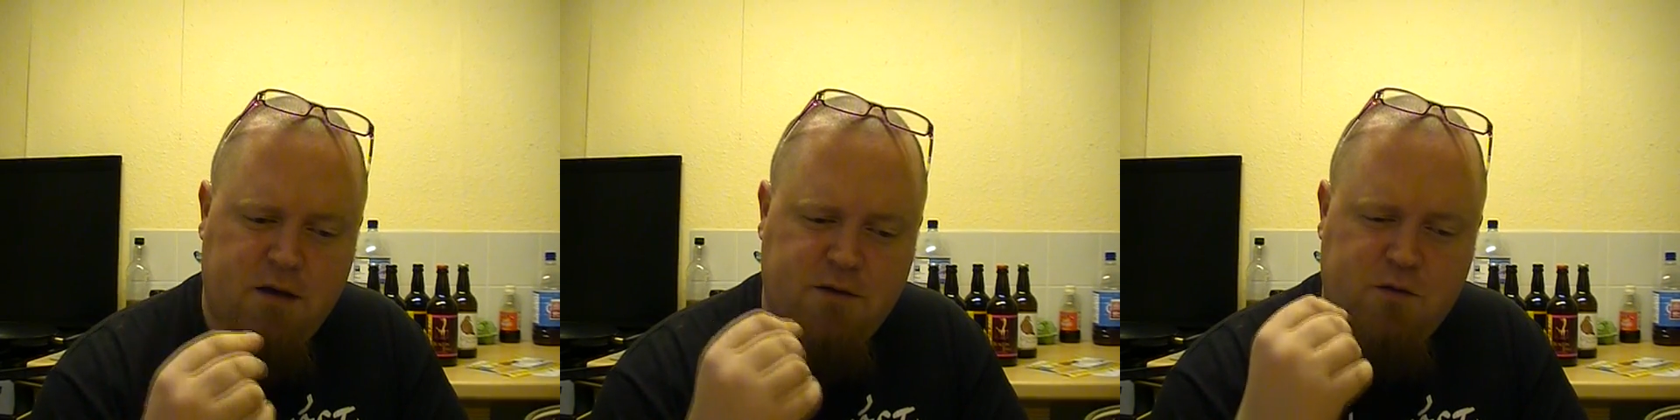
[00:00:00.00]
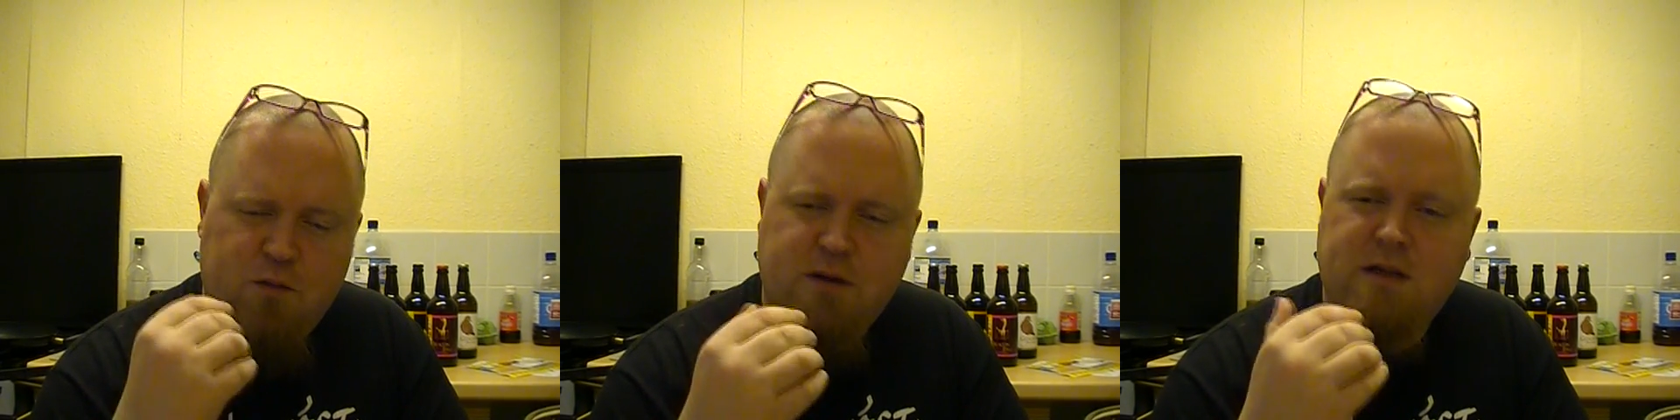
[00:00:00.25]
is
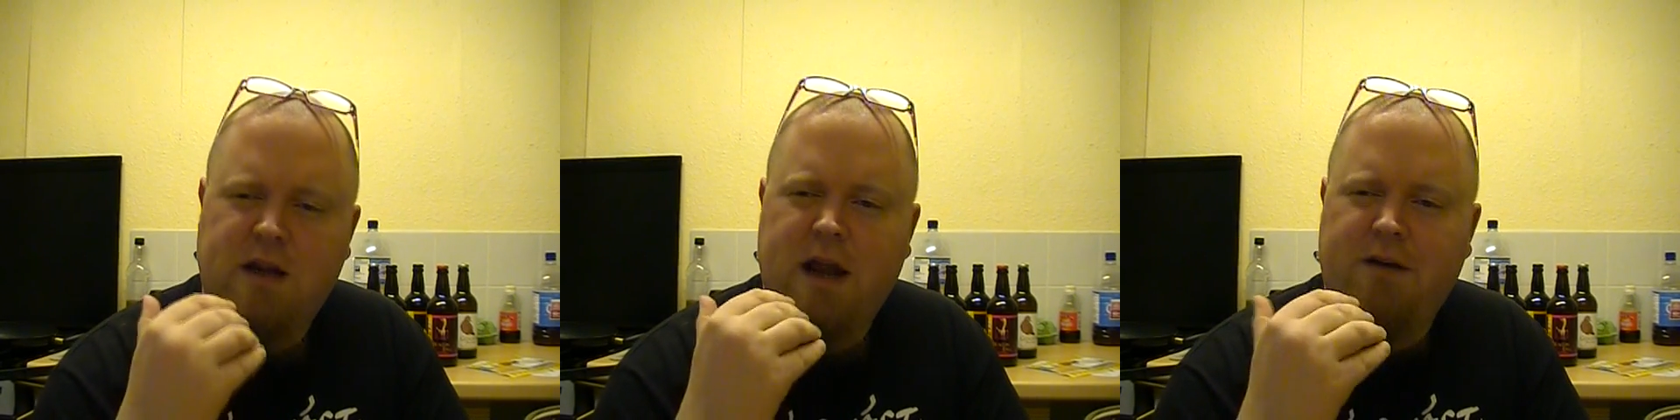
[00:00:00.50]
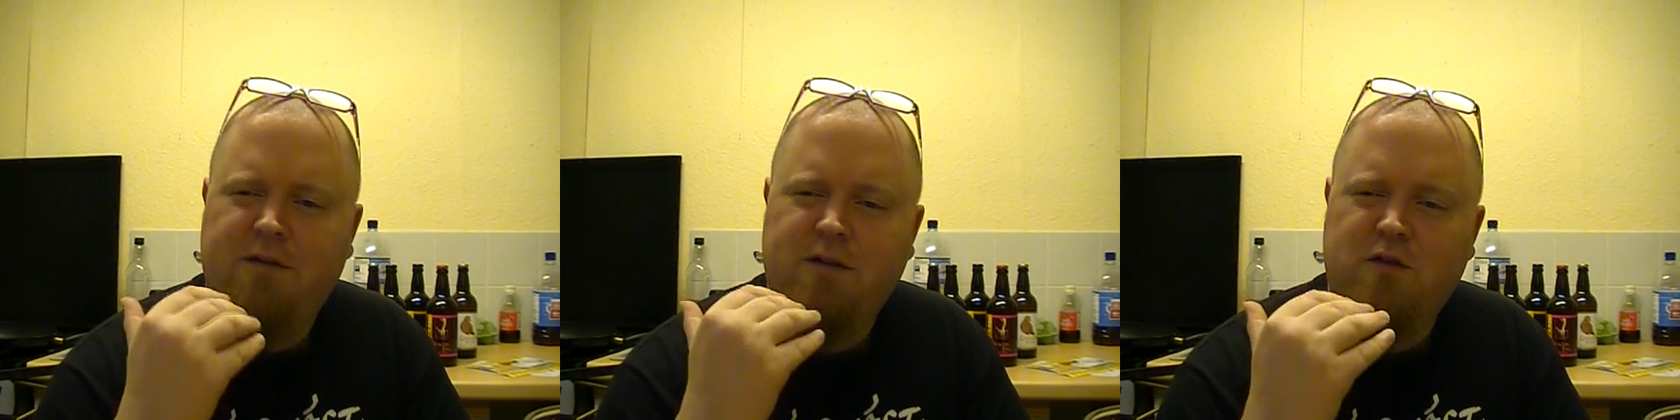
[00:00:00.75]
almost like
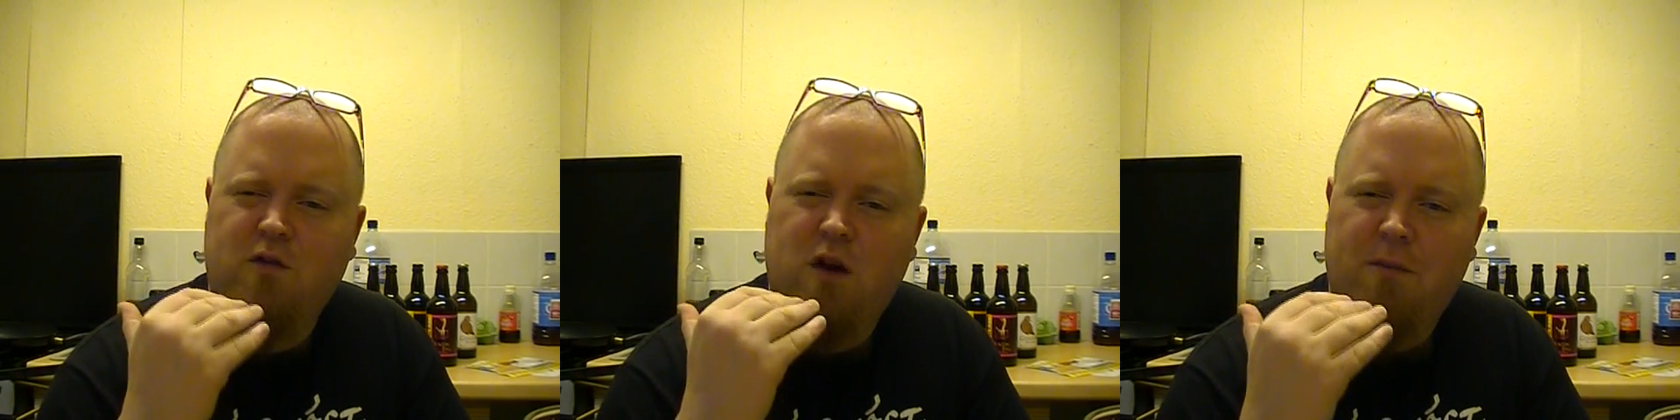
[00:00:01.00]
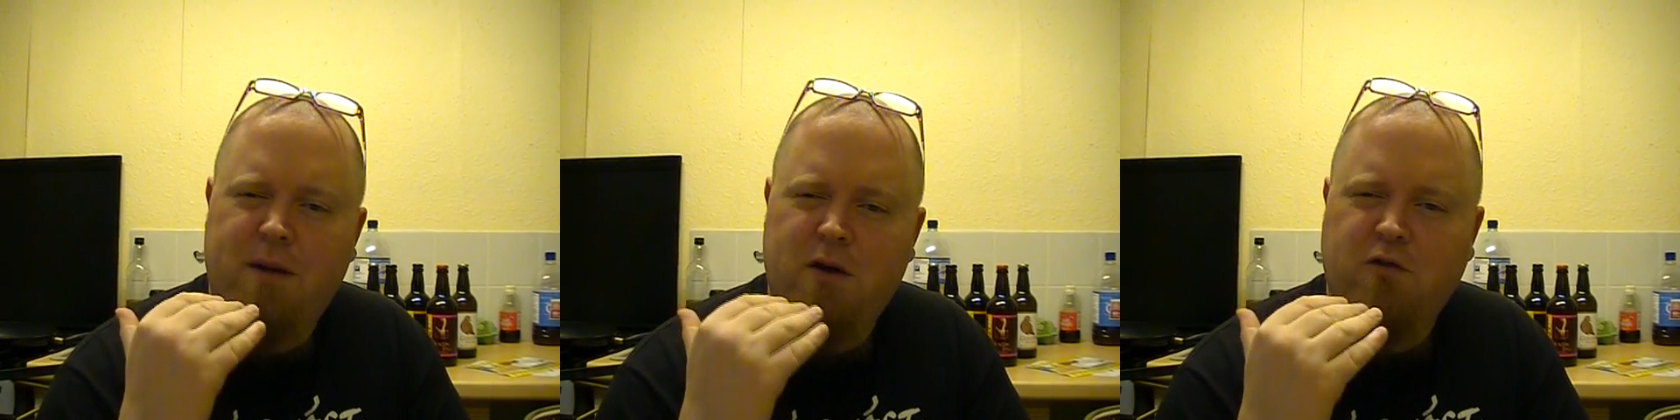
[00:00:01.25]
that sort
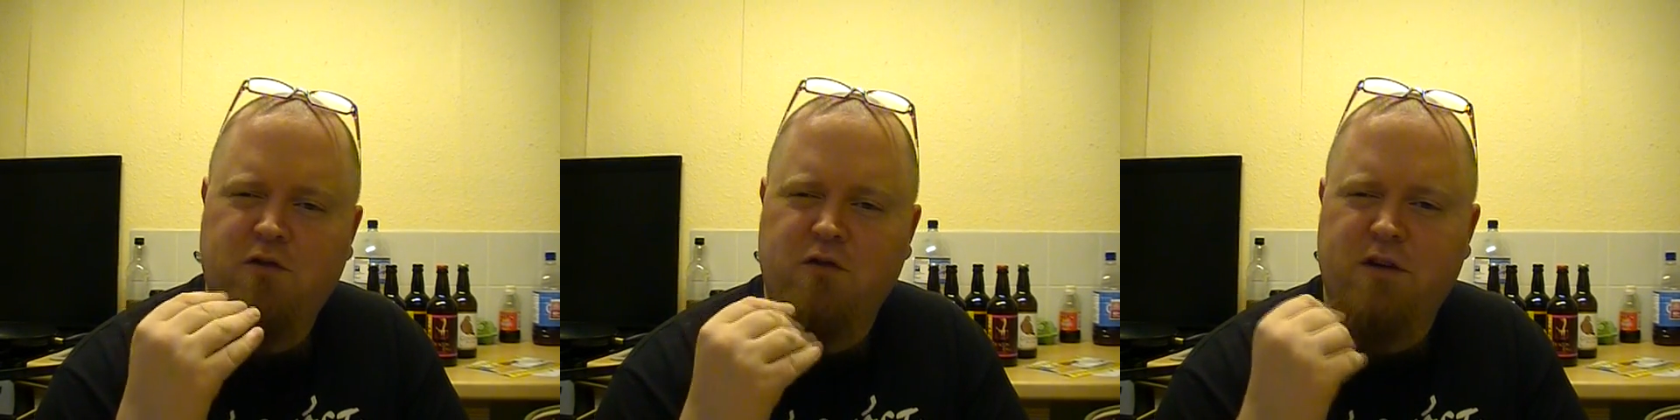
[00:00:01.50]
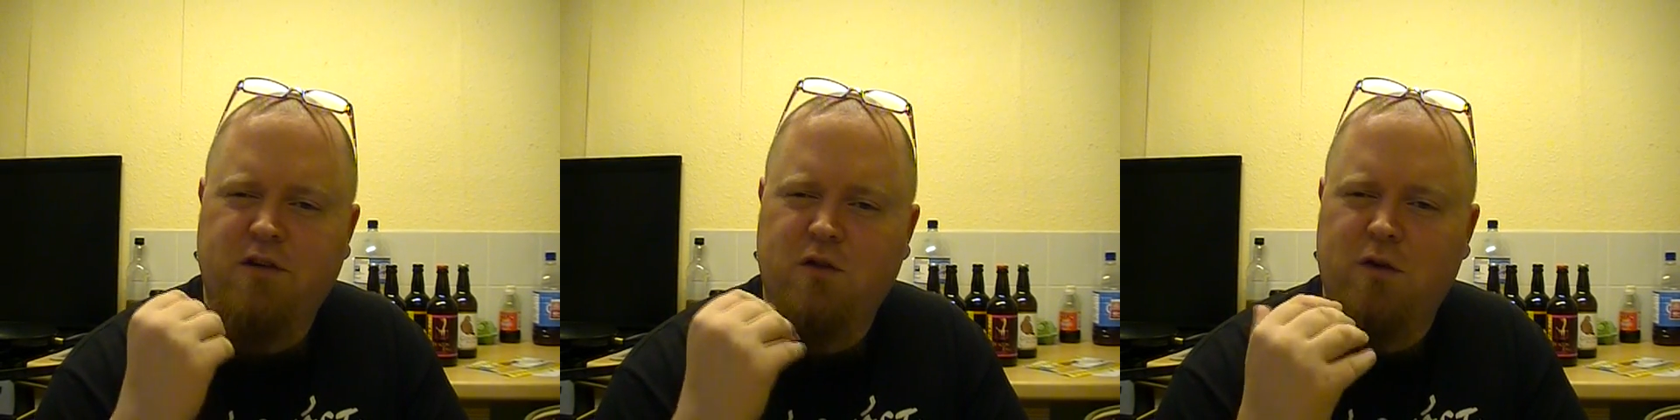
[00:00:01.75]
of like
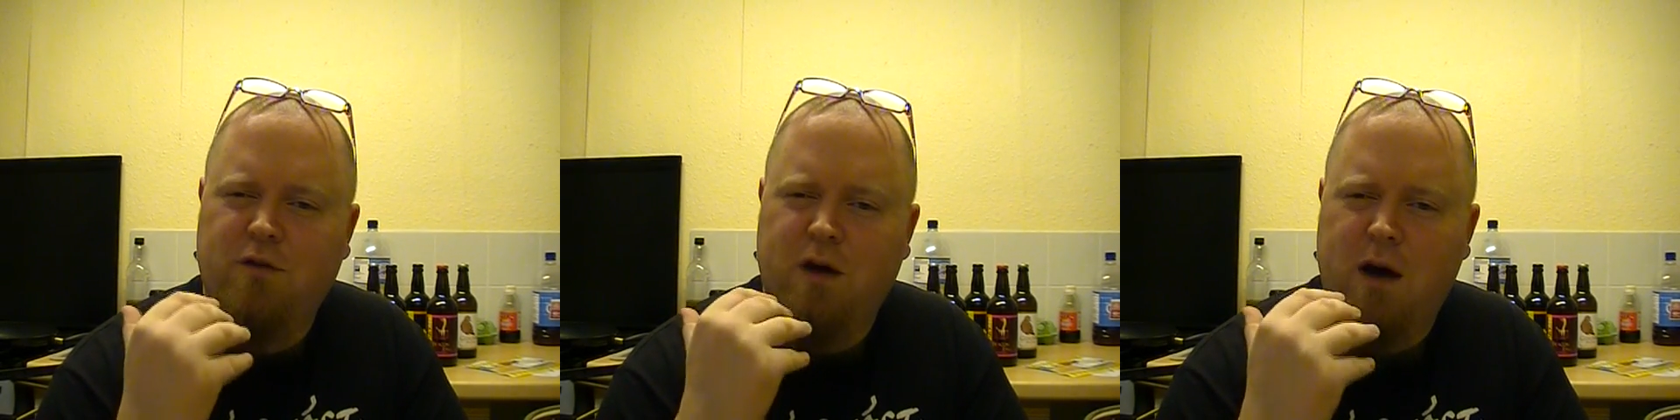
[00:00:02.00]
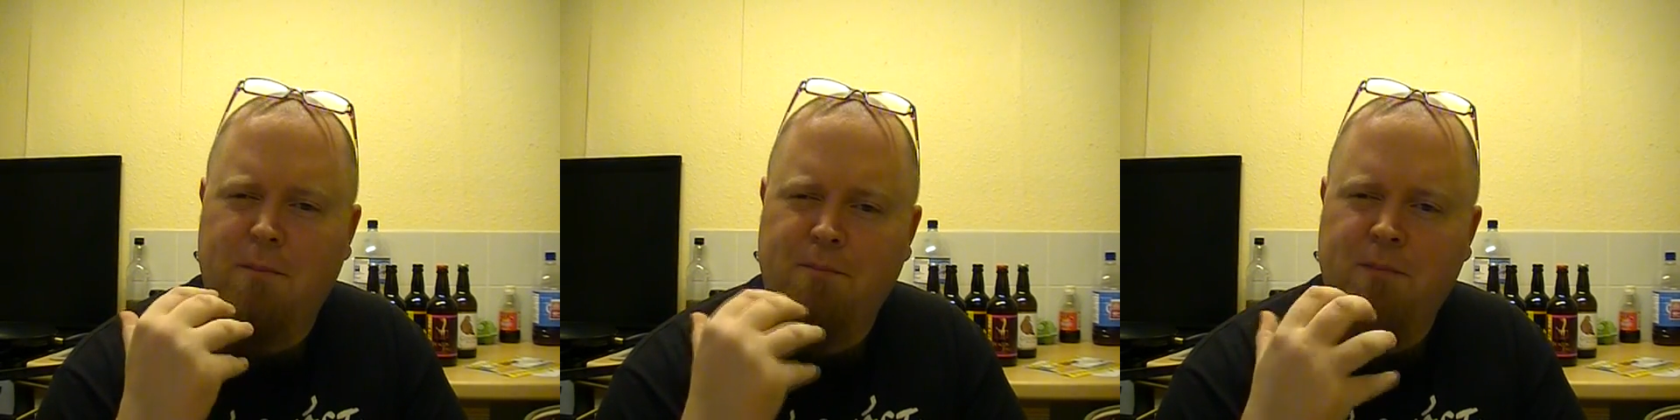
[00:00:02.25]
pilsnery sort of
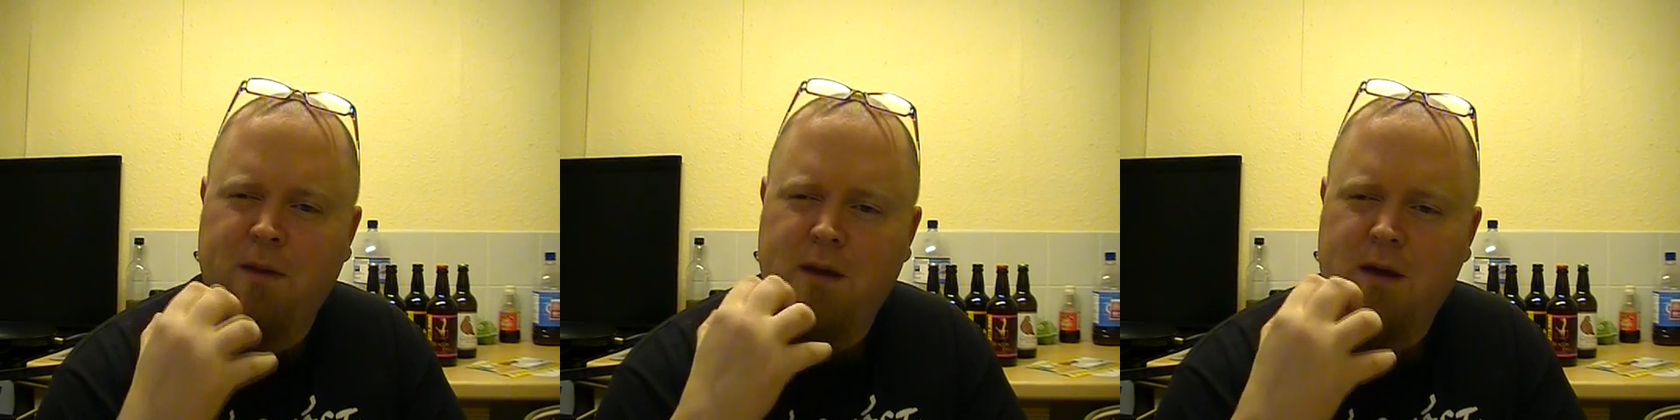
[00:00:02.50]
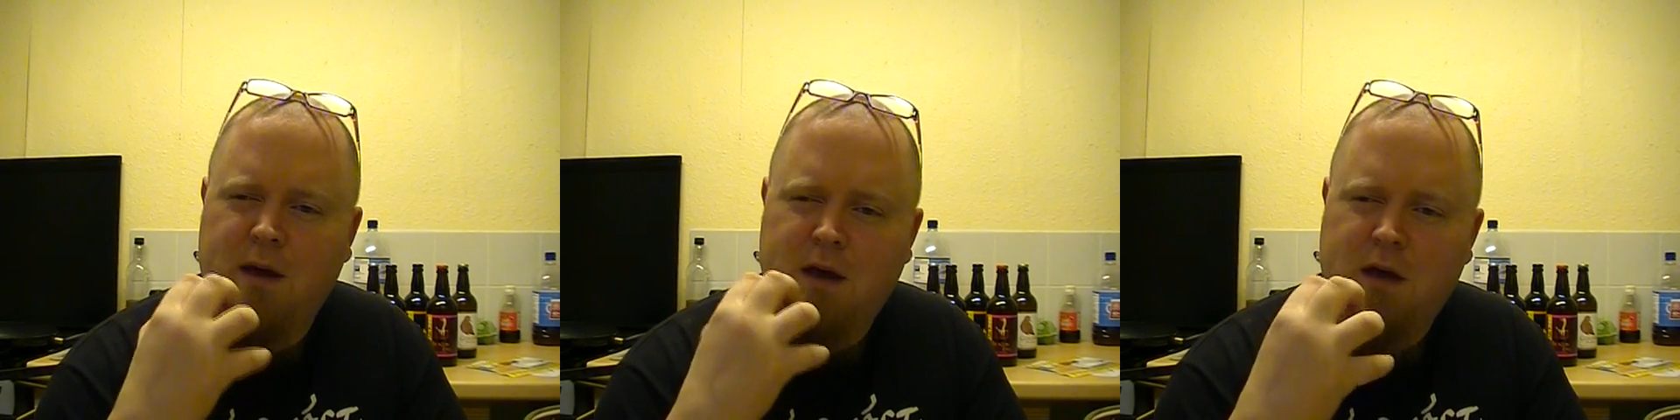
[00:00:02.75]
um,
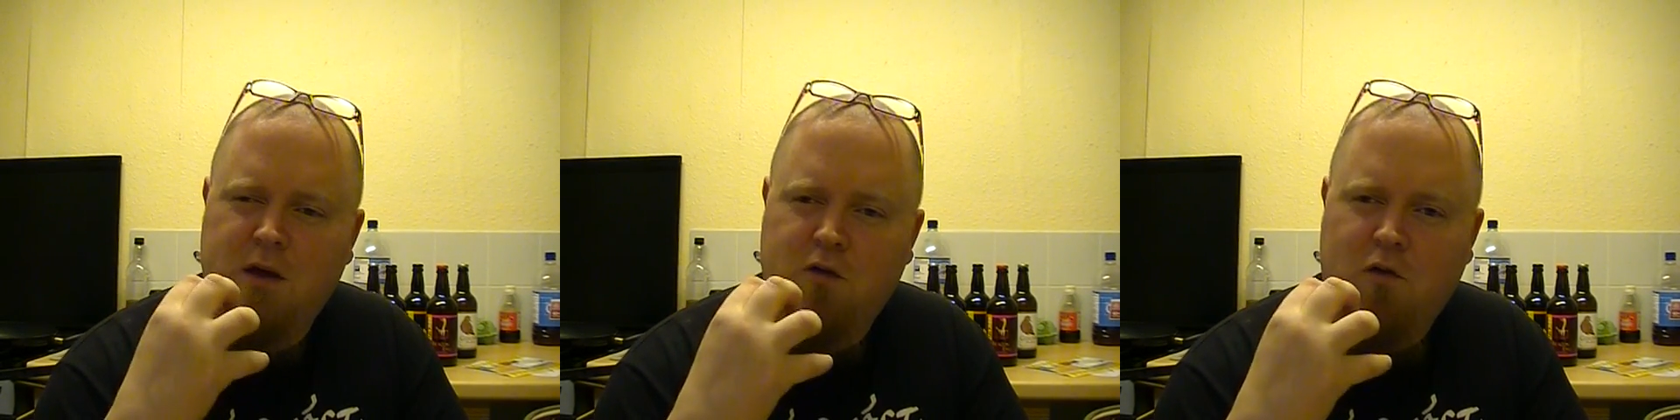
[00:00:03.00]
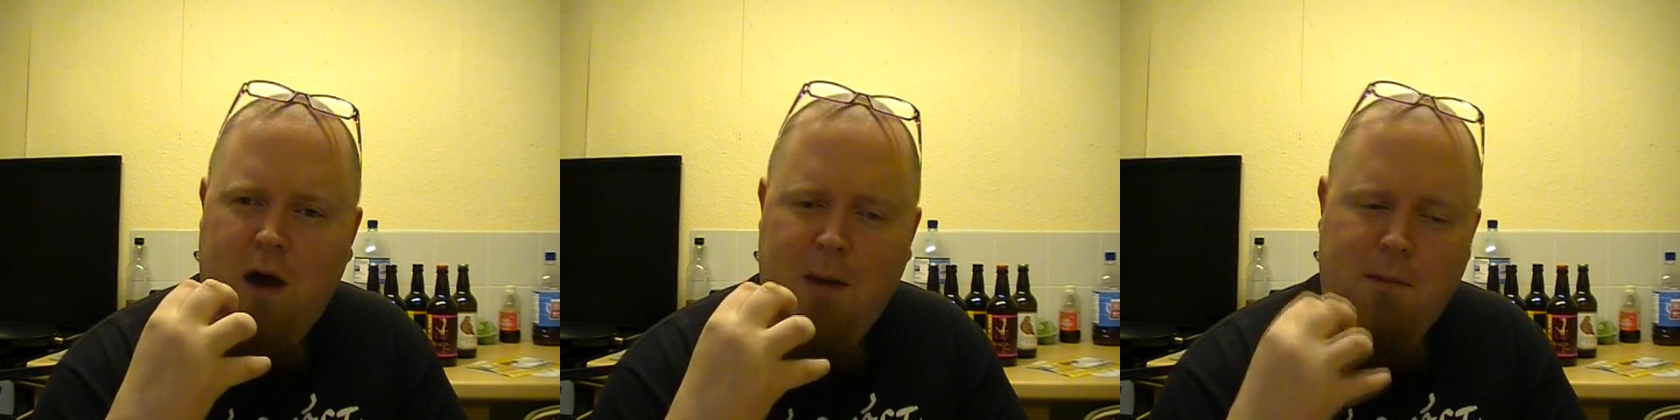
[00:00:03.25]

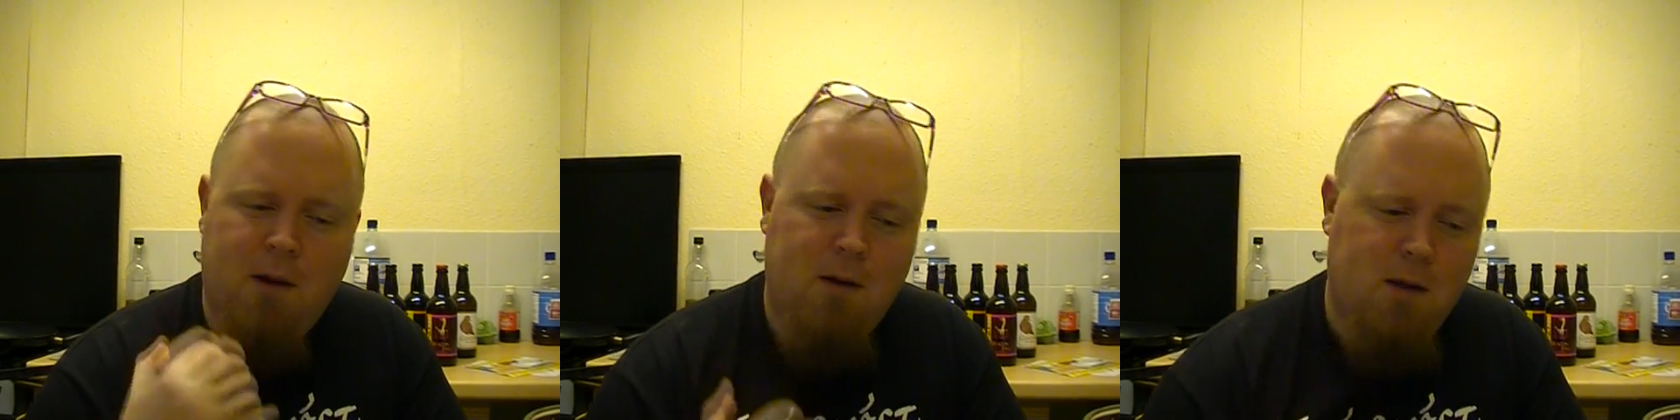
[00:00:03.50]
grab,